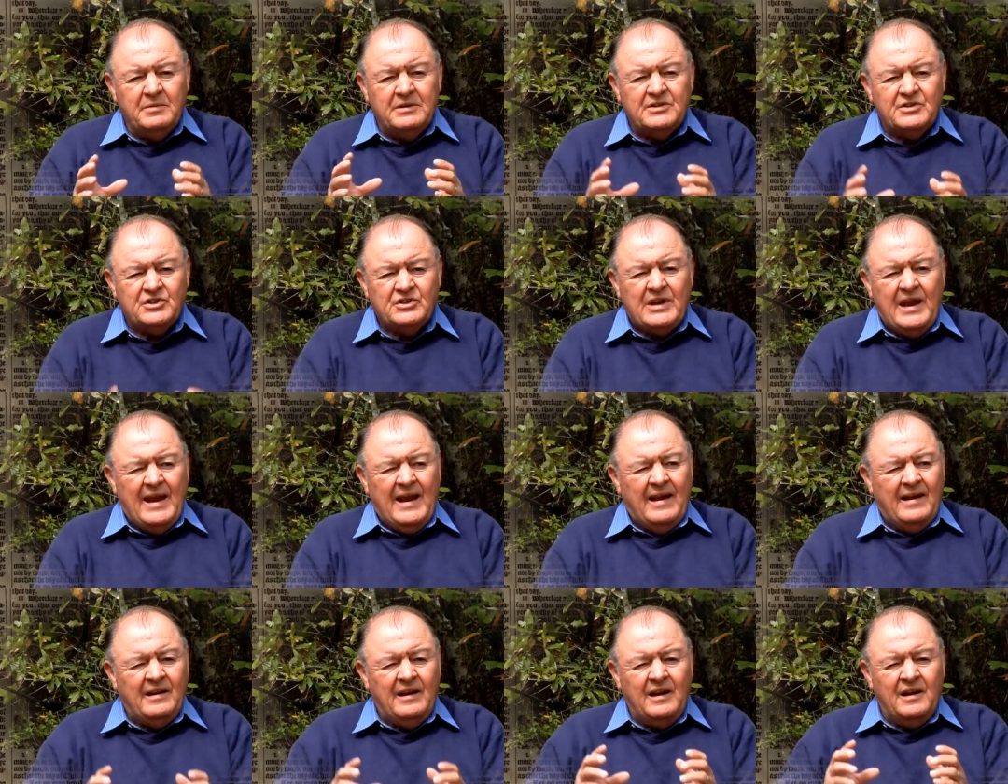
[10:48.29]
but
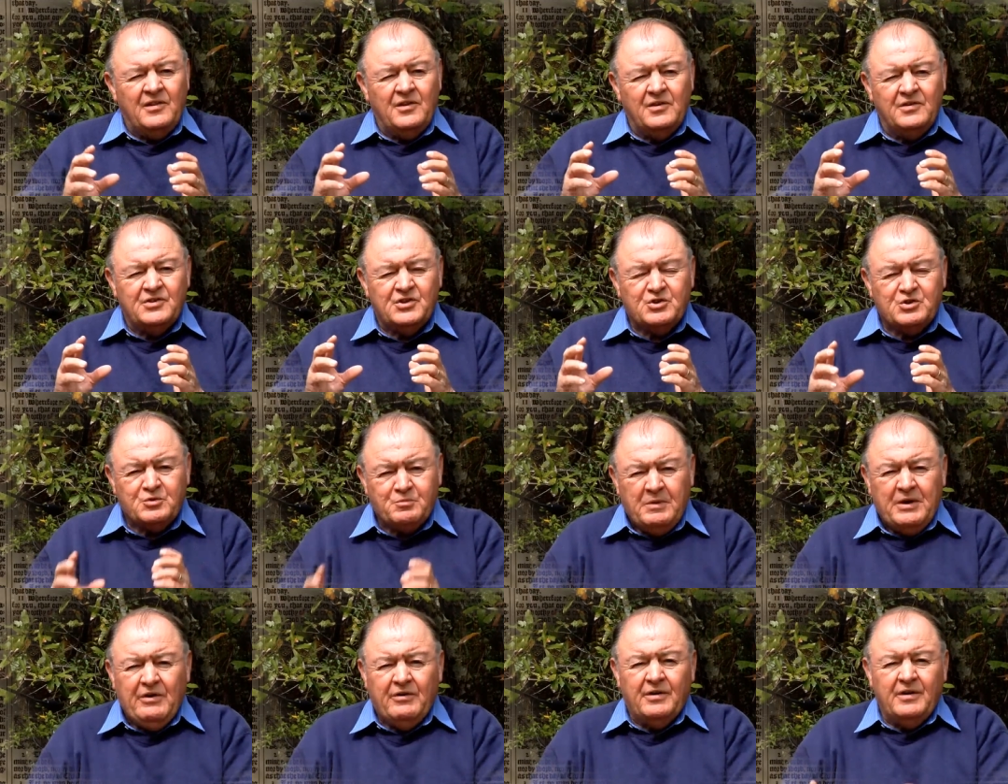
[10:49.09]
stand in the
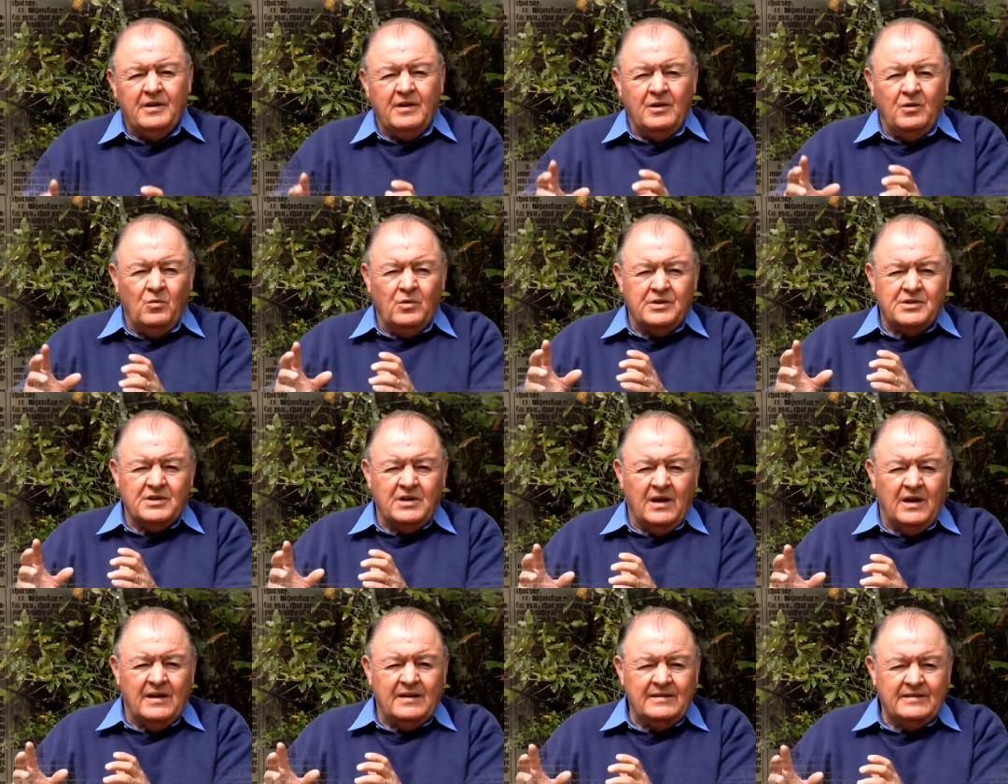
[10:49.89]
spirit in which
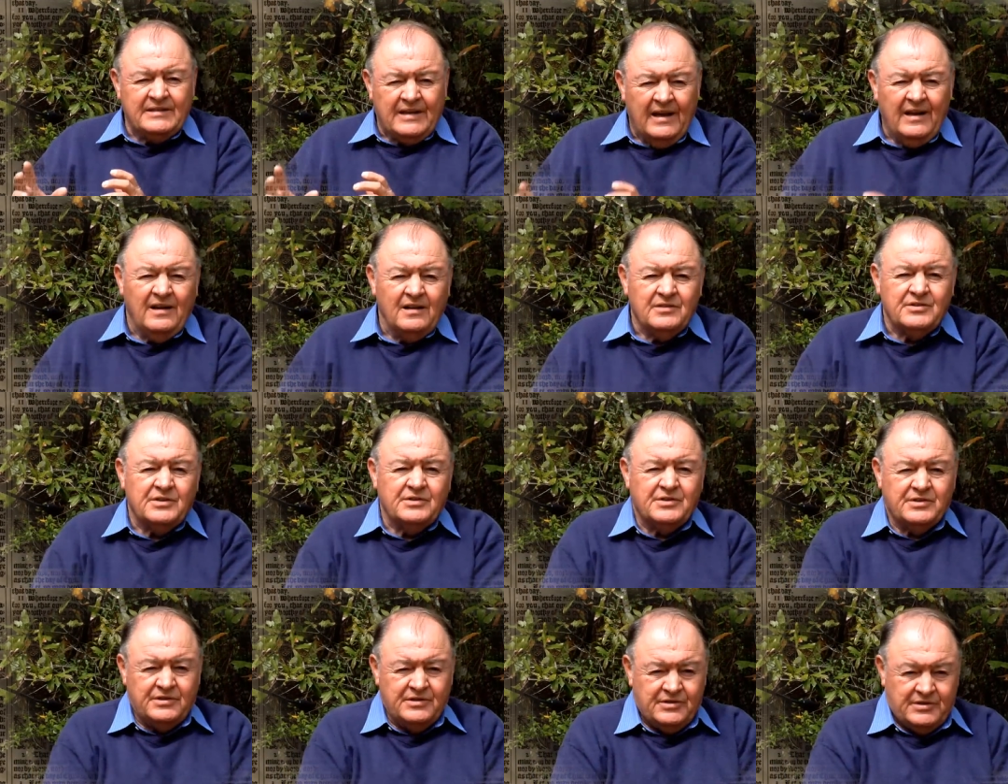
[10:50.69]
God tells
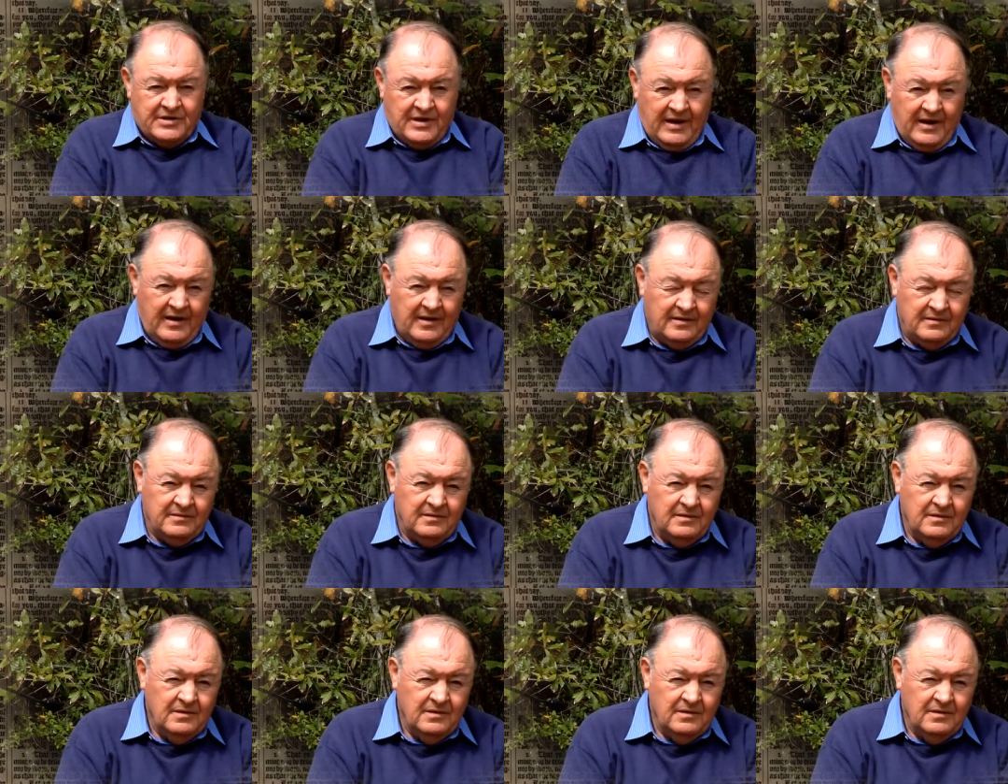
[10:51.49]
us to stand.